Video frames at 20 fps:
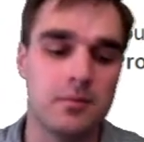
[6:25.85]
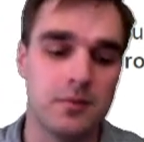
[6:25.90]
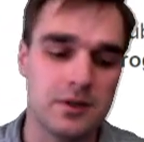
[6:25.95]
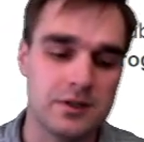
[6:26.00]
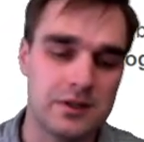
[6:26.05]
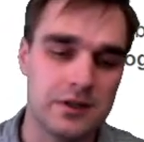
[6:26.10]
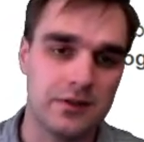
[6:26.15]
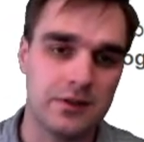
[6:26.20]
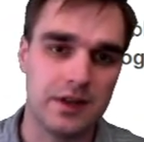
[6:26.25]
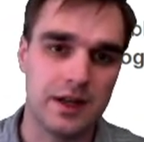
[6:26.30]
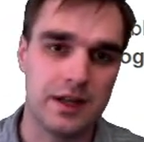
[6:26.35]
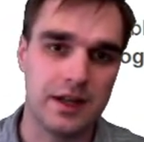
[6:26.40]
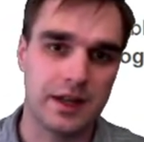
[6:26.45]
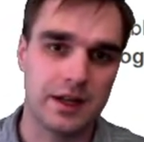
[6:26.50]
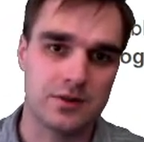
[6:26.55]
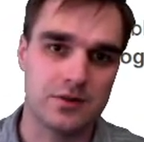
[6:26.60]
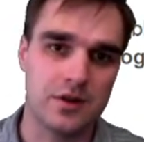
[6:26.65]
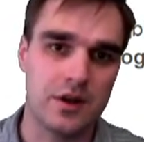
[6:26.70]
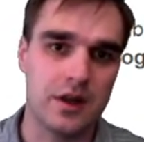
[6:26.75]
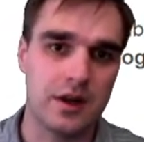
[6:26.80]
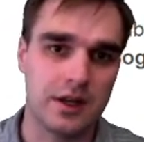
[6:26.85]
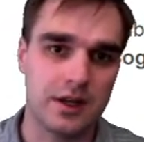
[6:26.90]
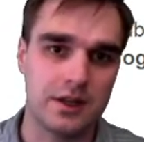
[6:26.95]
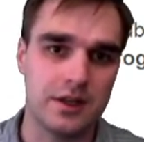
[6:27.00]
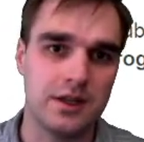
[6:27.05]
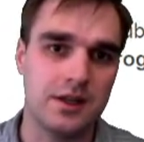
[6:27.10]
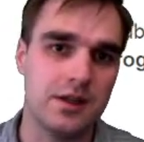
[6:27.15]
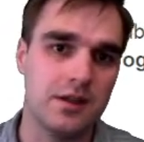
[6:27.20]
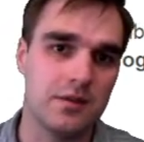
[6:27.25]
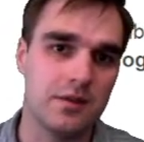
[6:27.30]
which is
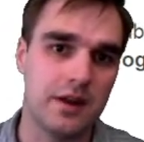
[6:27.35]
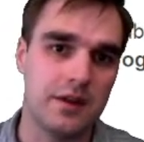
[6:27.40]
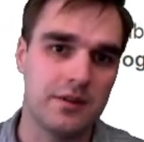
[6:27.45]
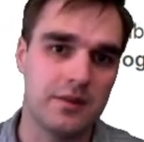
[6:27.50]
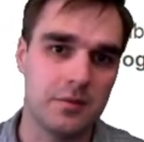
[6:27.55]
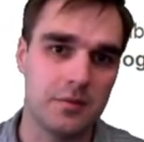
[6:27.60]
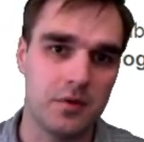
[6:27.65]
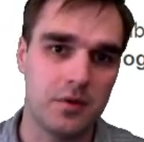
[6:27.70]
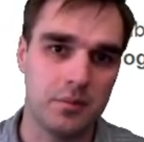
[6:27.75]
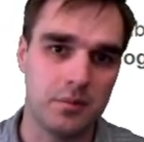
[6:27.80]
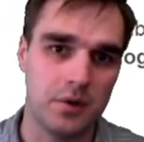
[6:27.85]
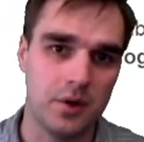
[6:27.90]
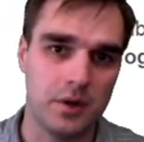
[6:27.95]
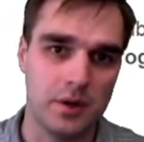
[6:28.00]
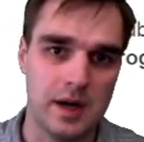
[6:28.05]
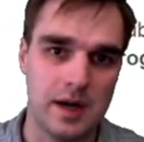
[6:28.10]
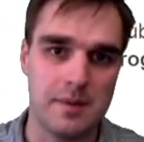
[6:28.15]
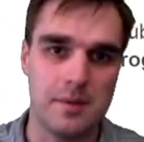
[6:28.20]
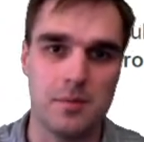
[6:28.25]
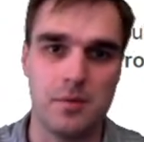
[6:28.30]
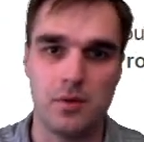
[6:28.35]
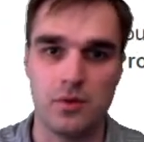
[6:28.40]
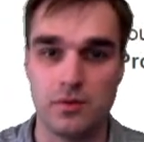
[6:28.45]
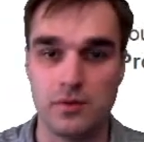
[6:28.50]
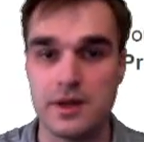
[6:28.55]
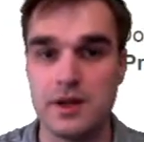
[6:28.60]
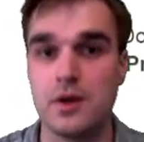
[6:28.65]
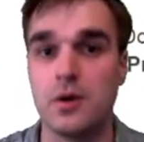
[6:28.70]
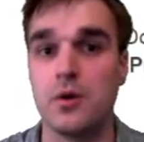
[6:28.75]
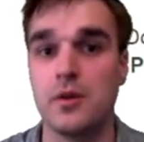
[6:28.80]
electronically erasable programmable
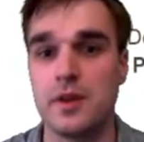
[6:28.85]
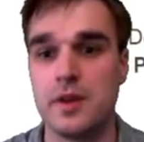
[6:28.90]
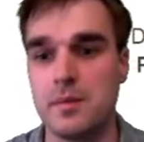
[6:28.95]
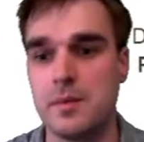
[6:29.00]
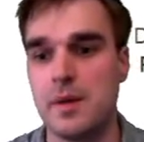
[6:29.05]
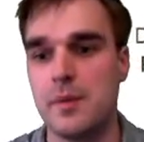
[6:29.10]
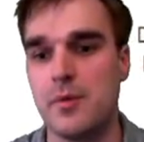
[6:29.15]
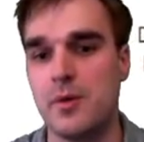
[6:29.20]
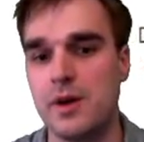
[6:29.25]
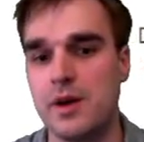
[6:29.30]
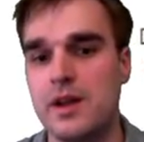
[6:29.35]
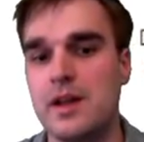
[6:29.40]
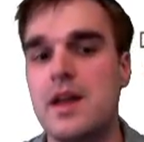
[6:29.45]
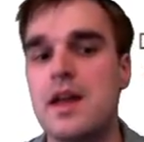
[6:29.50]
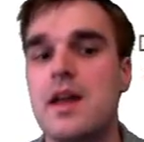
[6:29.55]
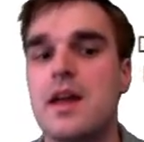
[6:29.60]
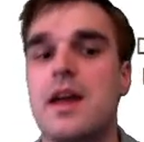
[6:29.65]
read-only memory.